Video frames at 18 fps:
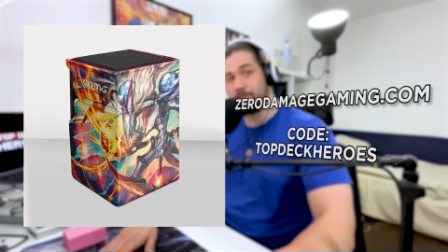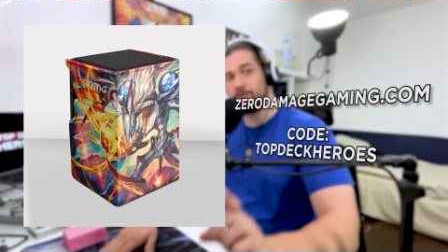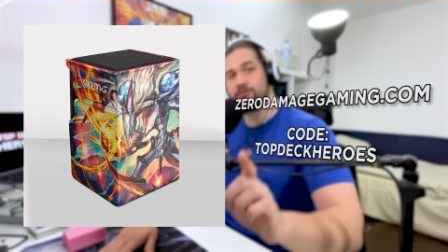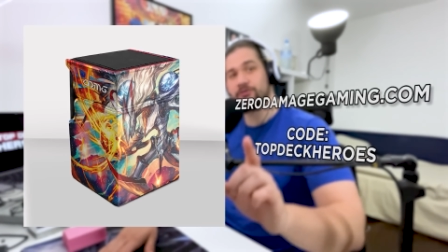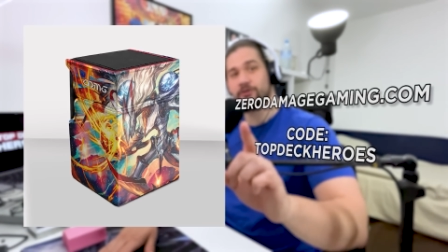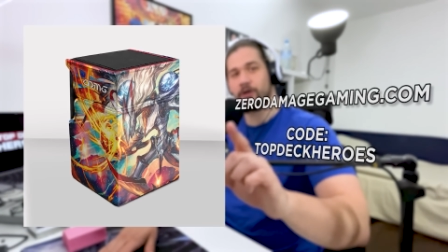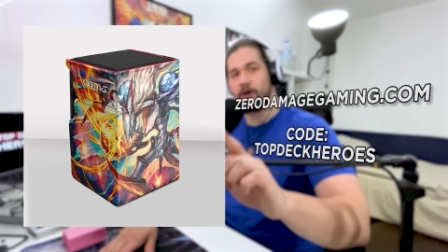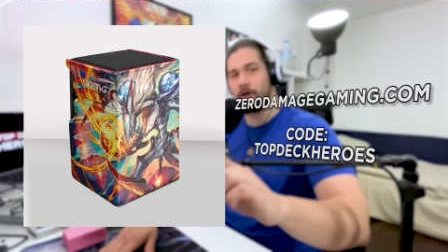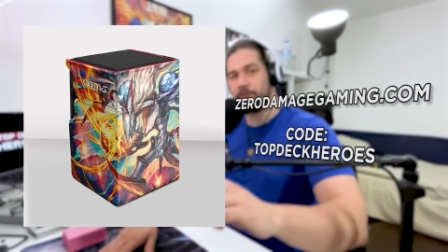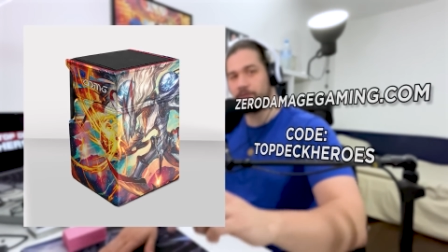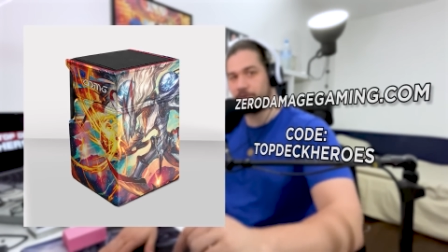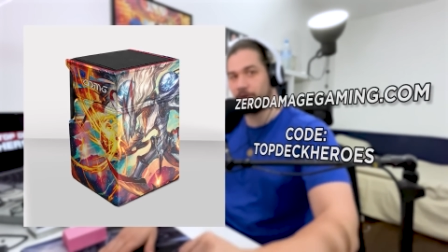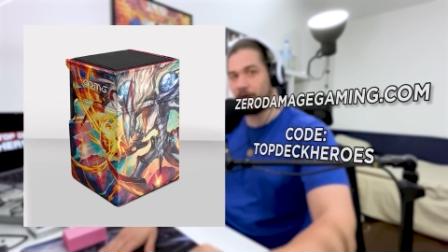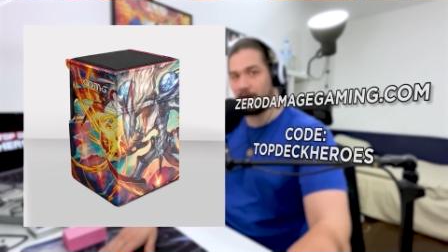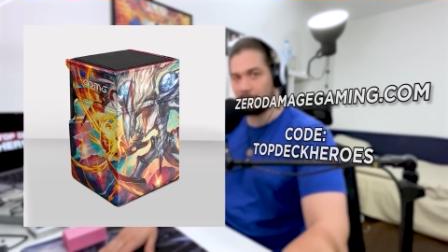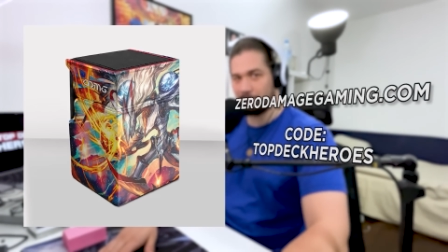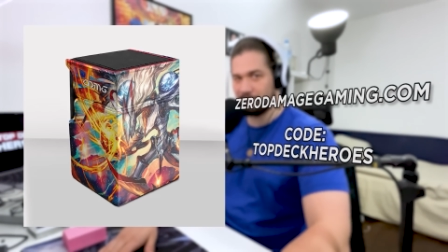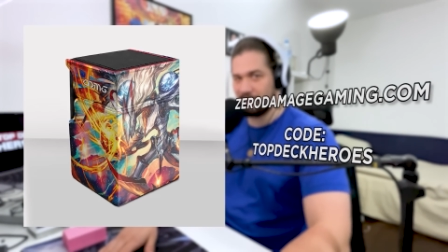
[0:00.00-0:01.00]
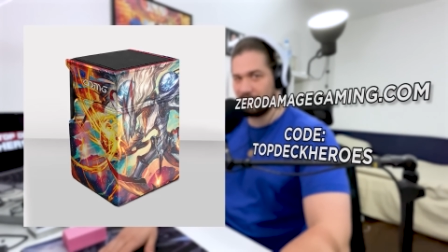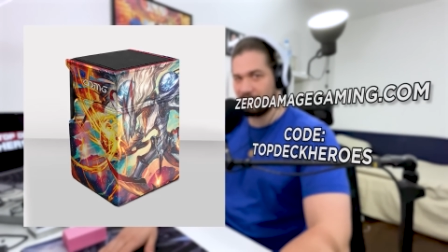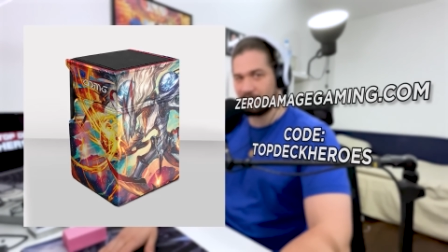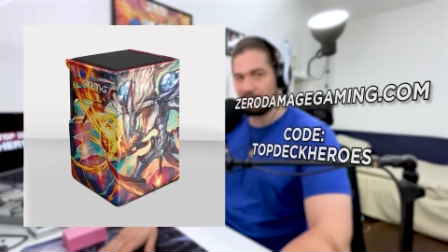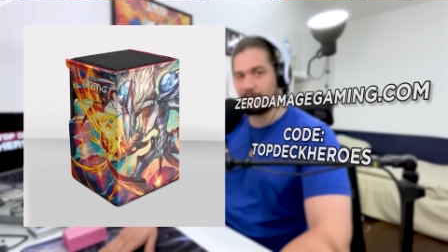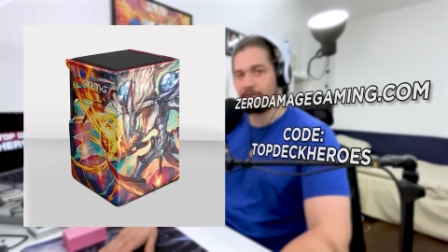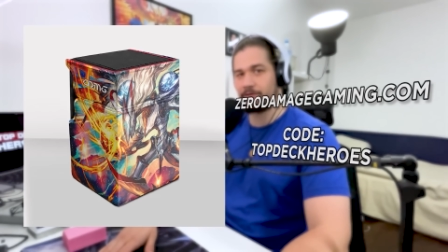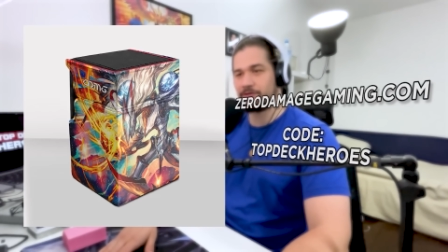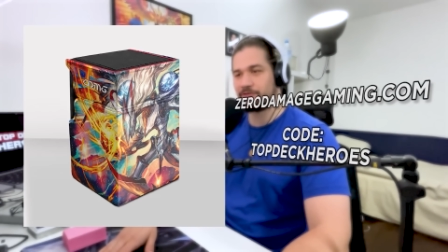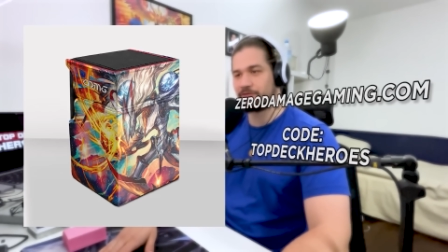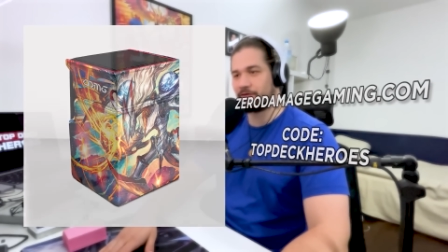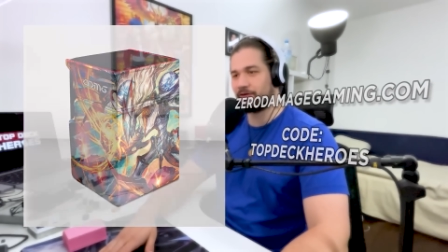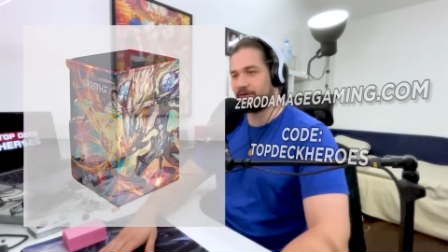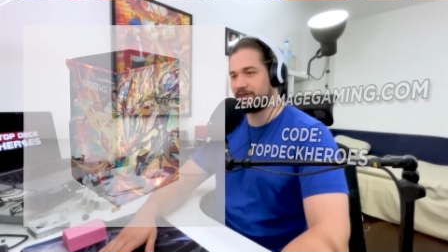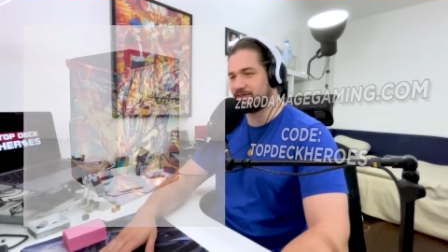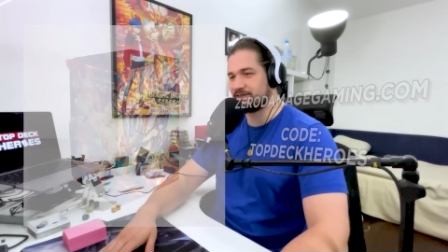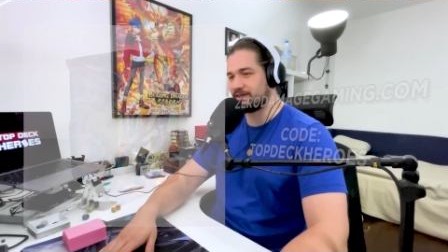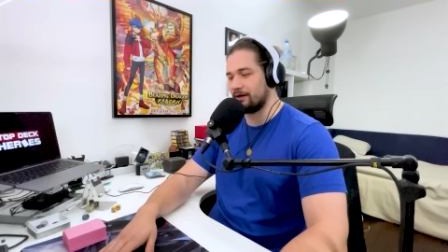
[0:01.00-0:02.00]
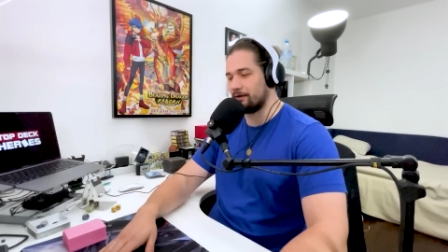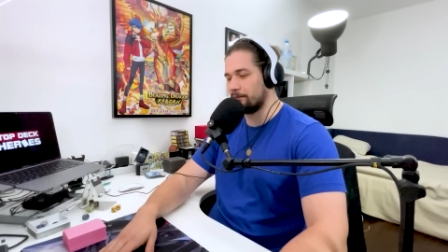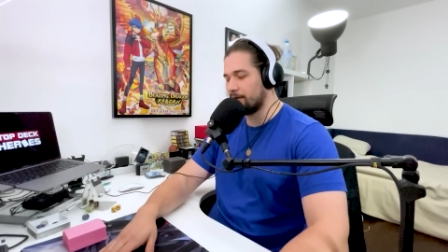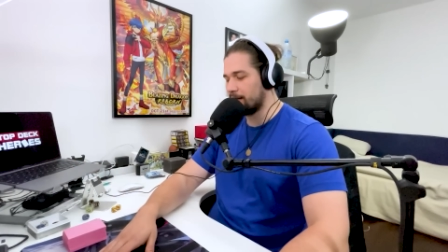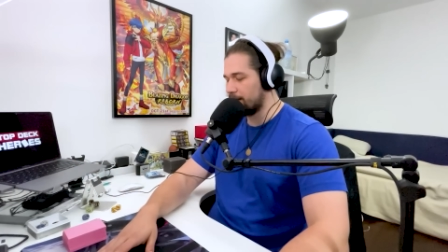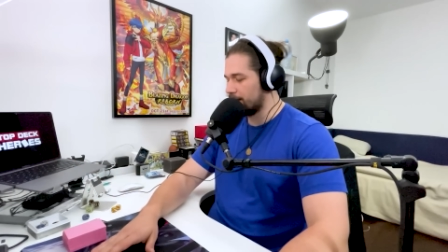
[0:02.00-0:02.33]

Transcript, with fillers: Use code Top Deck Heroes for a discount.